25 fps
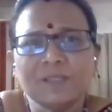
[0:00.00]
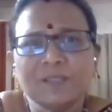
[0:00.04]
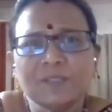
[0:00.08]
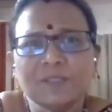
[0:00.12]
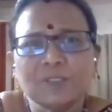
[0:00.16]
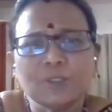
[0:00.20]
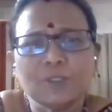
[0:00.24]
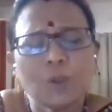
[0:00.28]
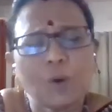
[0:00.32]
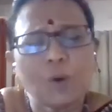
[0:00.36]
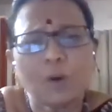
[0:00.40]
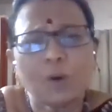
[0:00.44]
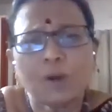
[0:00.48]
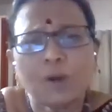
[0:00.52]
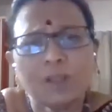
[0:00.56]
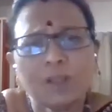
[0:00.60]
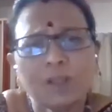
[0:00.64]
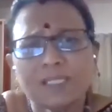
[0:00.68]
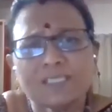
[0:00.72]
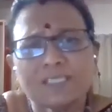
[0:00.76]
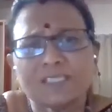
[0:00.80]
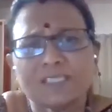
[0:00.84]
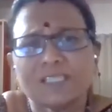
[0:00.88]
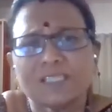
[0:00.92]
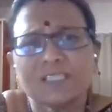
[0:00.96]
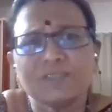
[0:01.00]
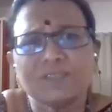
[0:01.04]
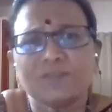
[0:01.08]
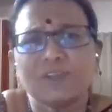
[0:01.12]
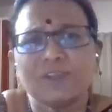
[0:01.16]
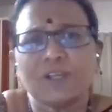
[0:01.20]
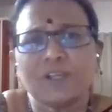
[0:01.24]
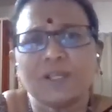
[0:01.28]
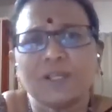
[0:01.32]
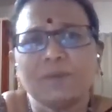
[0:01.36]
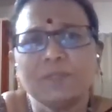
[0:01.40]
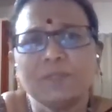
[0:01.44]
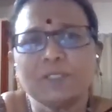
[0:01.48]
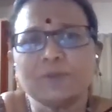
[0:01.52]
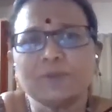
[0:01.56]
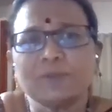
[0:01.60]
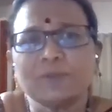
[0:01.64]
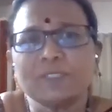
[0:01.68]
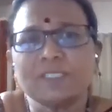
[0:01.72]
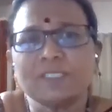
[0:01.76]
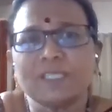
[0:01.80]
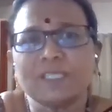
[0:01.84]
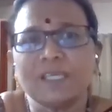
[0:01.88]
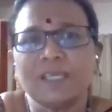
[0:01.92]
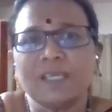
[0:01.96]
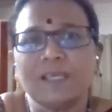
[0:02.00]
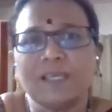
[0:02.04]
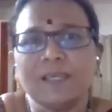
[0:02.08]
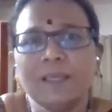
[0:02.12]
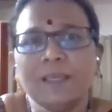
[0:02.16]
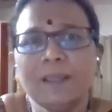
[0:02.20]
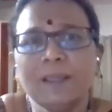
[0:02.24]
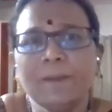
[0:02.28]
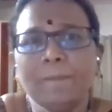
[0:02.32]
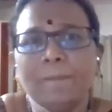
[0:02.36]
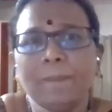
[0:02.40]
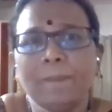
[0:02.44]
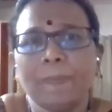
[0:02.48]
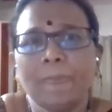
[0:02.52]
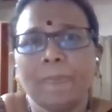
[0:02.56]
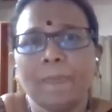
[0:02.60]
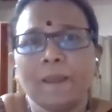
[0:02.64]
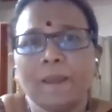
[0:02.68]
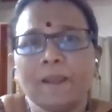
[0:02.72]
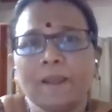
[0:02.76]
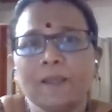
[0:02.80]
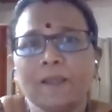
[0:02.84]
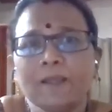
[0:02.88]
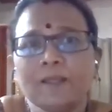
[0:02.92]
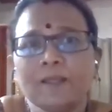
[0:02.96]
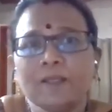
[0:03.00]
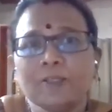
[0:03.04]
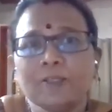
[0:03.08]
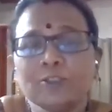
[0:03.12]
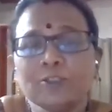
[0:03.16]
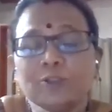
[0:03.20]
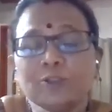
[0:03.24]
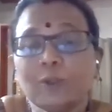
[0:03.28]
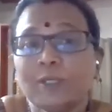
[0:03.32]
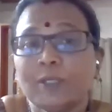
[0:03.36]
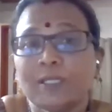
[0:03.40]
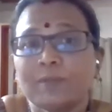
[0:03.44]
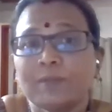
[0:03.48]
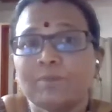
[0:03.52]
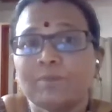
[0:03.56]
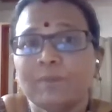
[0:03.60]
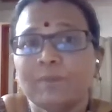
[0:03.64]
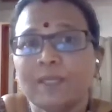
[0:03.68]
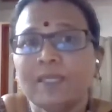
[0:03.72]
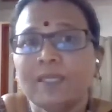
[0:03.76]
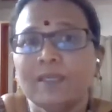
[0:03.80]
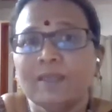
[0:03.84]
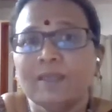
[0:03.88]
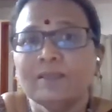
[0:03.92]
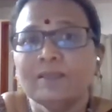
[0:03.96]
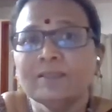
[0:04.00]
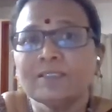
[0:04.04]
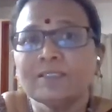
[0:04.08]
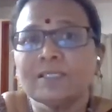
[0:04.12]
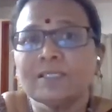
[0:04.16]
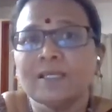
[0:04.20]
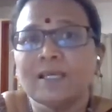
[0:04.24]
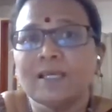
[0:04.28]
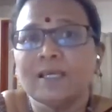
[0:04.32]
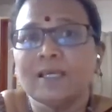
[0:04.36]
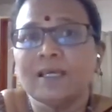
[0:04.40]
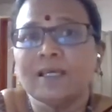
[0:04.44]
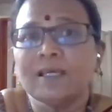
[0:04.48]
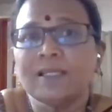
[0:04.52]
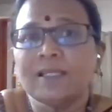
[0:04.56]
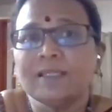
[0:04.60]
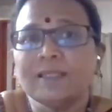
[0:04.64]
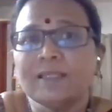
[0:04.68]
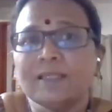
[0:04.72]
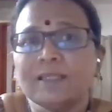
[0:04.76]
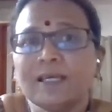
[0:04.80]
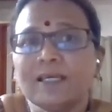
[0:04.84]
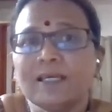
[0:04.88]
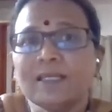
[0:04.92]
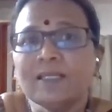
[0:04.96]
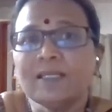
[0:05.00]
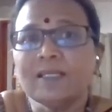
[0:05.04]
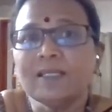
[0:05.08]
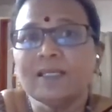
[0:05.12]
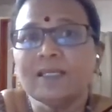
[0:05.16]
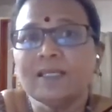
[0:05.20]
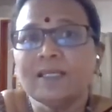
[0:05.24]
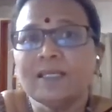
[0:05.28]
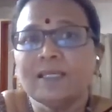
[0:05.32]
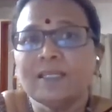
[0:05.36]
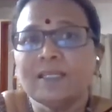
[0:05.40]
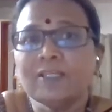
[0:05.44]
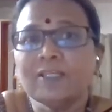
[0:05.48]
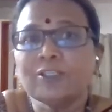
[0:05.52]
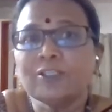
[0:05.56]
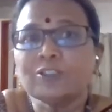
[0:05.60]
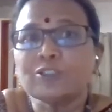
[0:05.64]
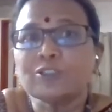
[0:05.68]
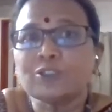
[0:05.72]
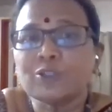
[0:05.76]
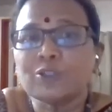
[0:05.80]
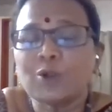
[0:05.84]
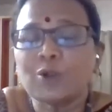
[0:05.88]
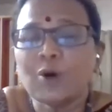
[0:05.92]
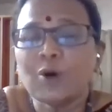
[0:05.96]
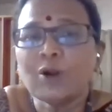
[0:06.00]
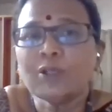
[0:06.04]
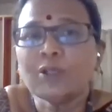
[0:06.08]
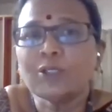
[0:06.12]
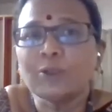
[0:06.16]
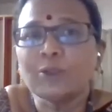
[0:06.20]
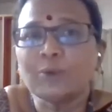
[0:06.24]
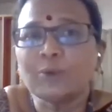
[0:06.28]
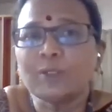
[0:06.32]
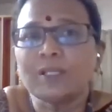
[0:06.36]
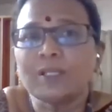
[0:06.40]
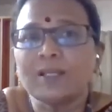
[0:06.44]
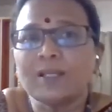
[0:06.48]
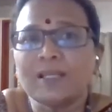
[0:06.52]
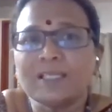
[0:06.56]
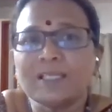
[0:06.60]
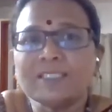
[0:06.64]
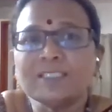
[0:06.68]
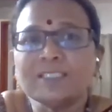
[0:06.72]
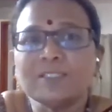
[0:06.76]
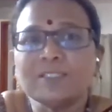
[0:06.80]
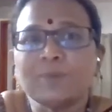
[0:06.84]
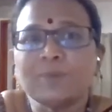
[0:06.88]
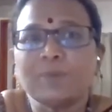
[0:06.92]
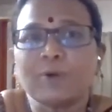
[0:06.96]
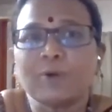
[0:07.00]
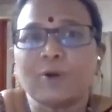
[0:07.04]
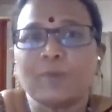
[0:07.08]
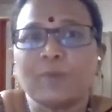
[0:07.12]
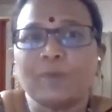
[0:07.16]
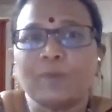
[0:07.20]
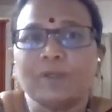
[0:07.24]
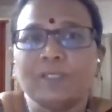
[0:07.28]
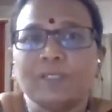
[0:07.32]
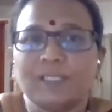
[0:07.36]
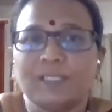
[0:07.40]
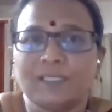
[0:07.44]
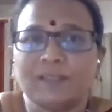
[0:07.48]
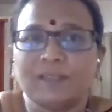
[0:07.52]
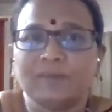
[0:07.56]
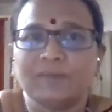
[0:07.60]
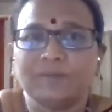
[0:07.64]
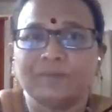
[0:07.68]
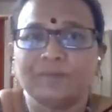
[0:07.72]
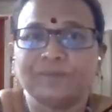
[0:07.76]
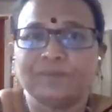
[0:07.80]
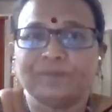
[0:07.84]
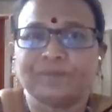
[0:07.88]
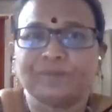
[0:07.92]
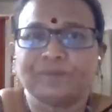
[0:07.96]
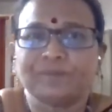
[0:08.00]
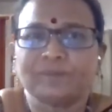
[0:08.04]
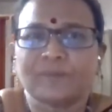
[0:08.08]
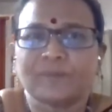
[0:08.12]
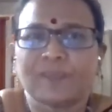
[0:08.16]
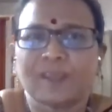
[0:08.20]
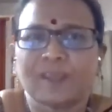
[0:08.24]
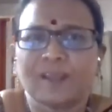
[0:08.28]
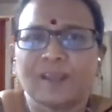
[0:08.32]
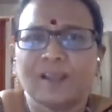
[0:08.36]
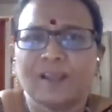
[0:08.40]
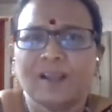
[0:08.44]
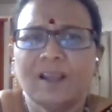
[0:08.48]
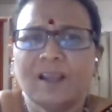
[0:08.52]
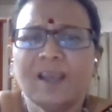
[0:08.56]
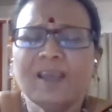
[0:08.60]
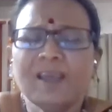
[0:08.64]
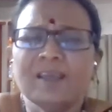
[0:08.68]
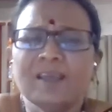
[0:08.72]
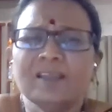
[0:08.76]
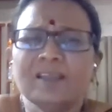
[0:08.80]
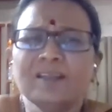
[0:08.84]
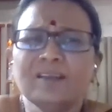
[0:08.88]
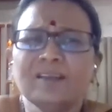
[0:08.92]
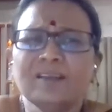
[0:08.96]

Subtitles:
So all these things we are able to see. So it means that it is not utilized properly. And